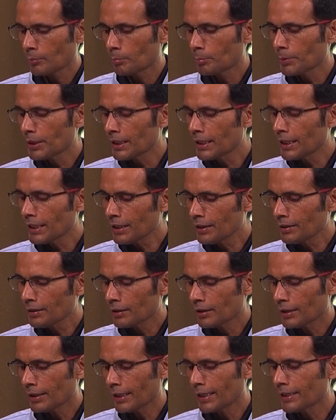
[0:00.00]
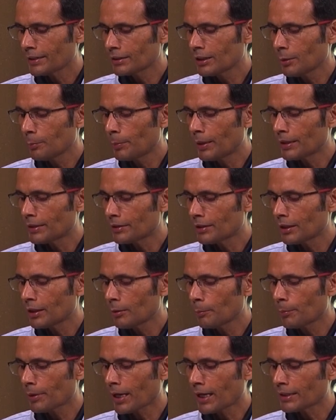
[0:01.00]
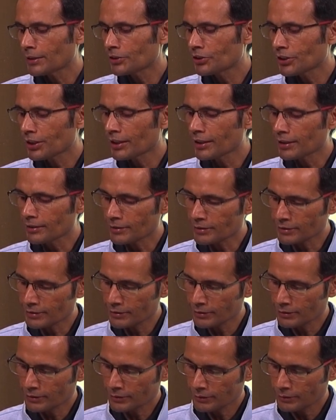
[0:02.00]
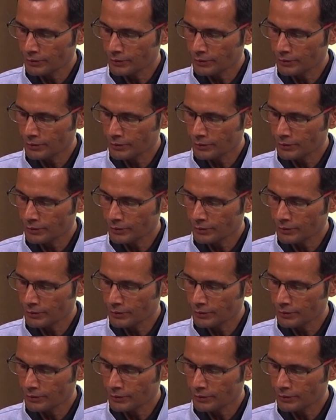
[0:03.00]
meaning in the bundle branches.